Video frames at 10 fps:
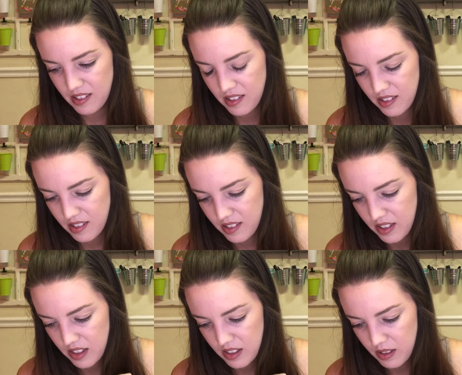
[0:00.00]

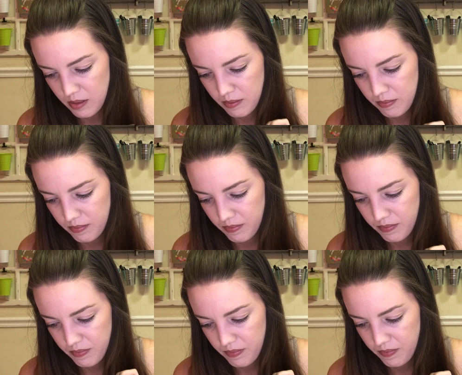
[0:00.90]

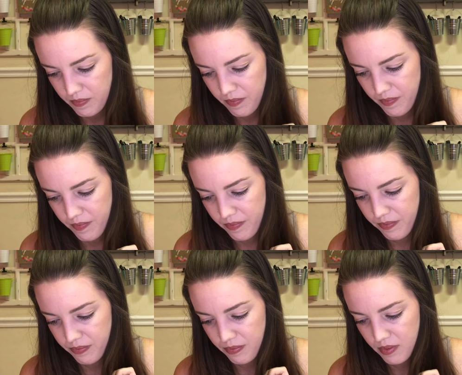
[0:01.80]

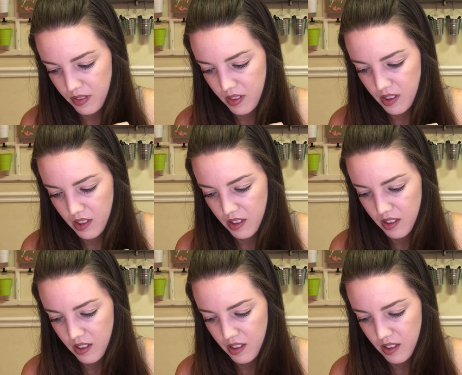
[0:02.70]
(silence)